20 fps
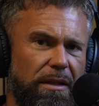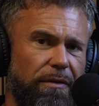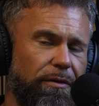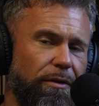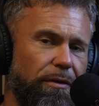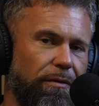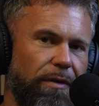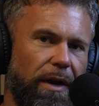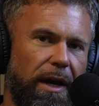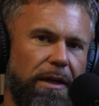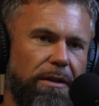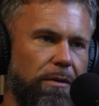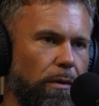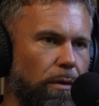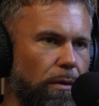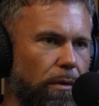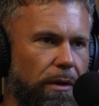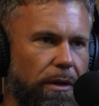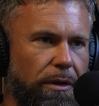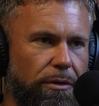And if you're fast
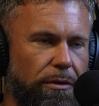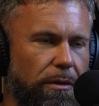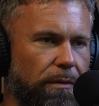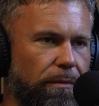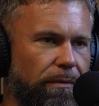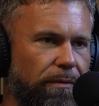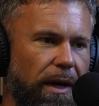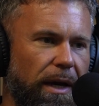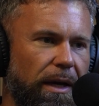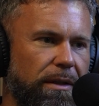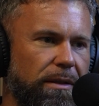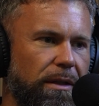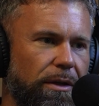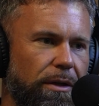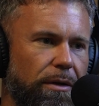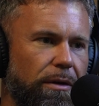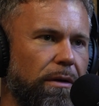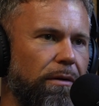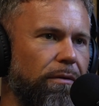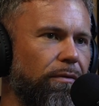holing, drilling fast, then
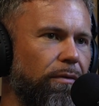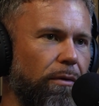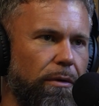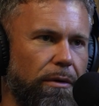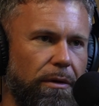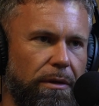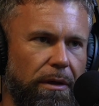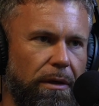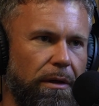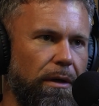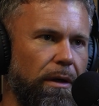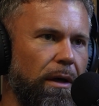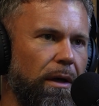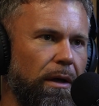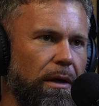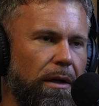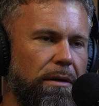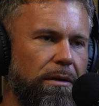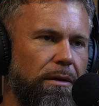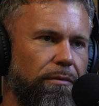you can afford to
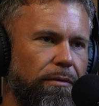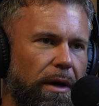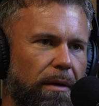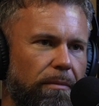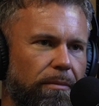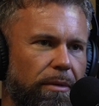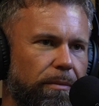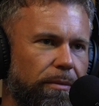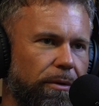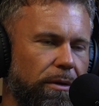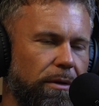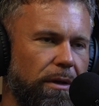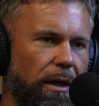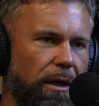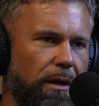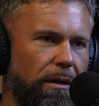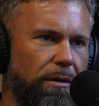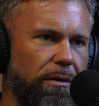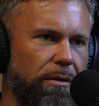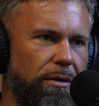ramp up your
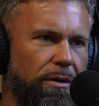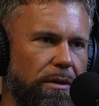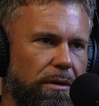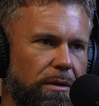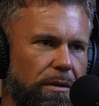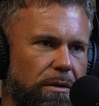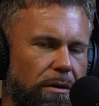dilution.